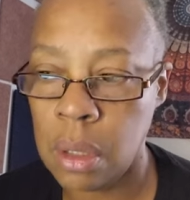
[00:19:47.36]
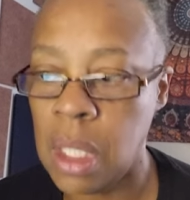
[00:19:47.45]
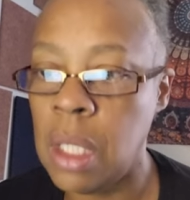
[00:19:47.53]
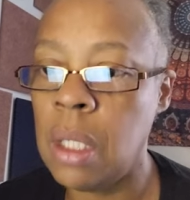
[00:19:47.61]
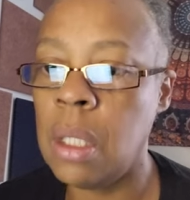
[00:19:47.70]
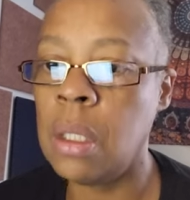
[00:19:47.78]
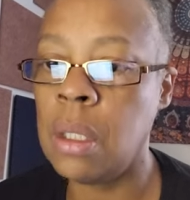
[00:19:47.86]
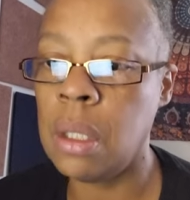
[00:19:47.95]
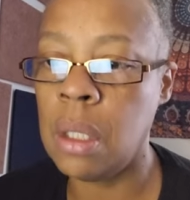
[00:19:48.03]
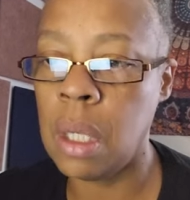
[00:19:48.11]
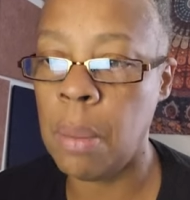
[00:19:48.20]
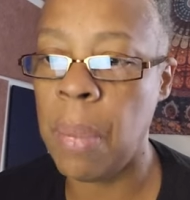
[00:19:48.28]
Think
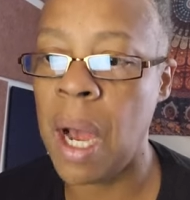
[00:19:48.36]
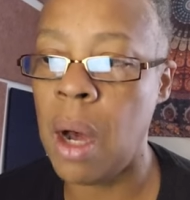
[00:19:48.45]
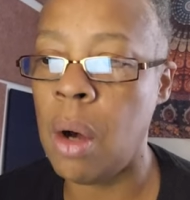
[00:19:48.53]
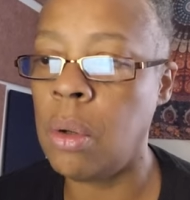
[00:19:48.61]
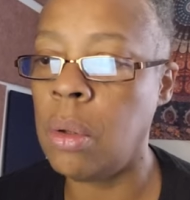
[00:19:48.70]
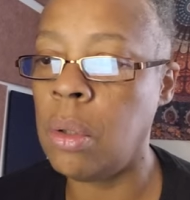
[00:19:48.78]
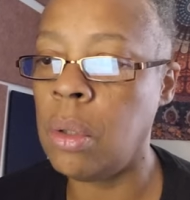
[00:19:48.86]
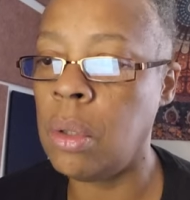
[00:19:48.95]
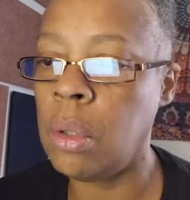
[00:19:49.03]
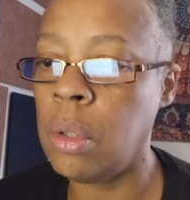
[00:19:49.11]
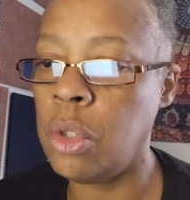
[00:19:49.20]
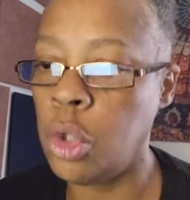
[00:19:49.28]
about
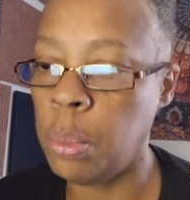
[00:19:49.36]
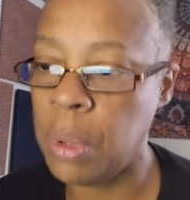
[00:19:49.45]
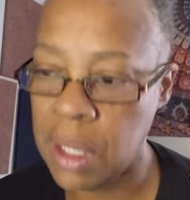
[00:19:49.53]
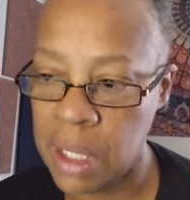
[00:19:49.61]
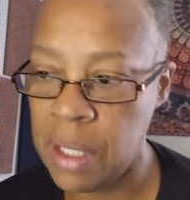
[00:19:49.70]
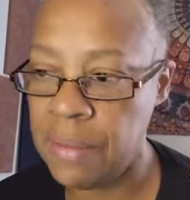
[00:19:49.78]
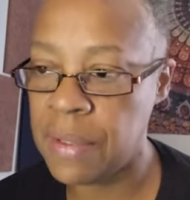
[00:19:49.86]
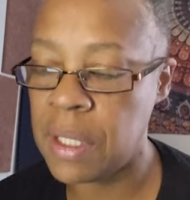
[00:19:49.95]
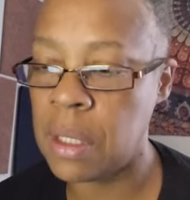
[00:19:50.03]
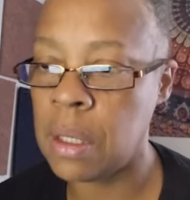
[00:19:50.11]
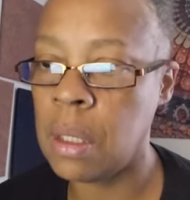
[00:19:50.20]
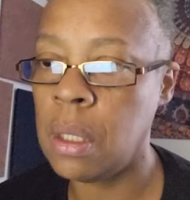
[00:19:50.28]
your
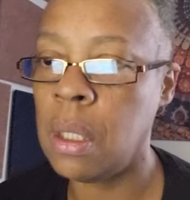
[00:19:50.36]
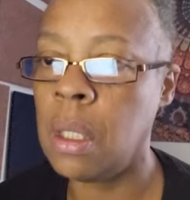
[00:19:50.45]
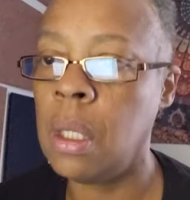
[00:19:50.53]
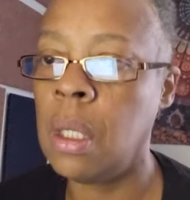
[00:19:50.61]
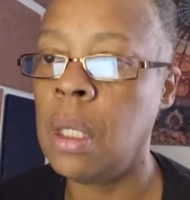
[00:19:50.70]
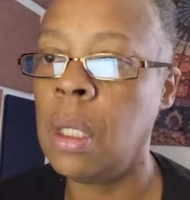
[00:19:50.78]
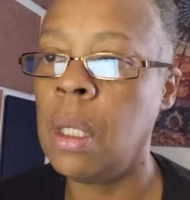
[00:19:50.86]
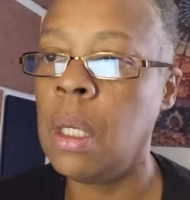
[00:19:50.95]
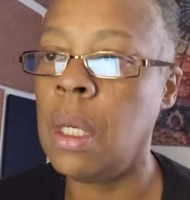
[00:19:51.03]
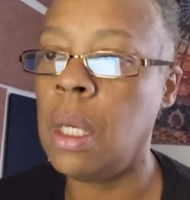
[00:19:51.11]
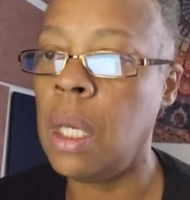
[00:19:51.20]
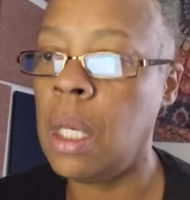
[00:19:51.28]
beliefs
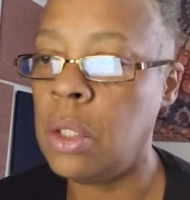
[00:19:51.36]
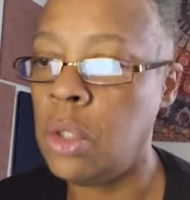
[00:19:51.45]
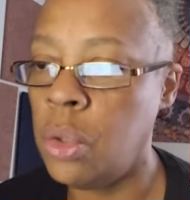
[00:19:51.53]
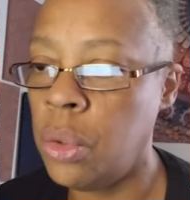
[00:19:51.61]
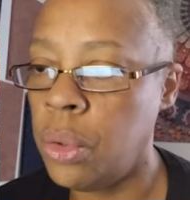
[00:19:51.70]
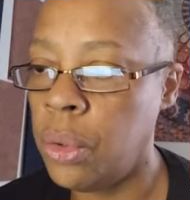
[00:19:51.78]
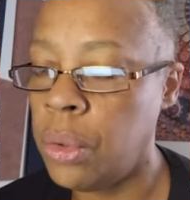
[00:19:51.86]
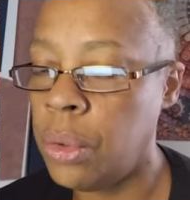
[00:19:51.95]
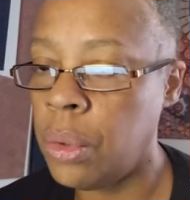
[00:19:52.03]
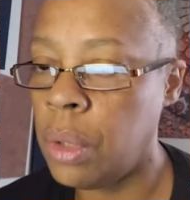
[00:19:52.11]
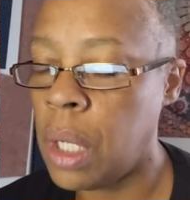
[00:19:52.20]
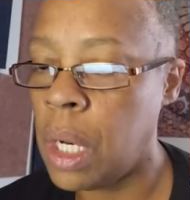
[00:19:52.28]
and your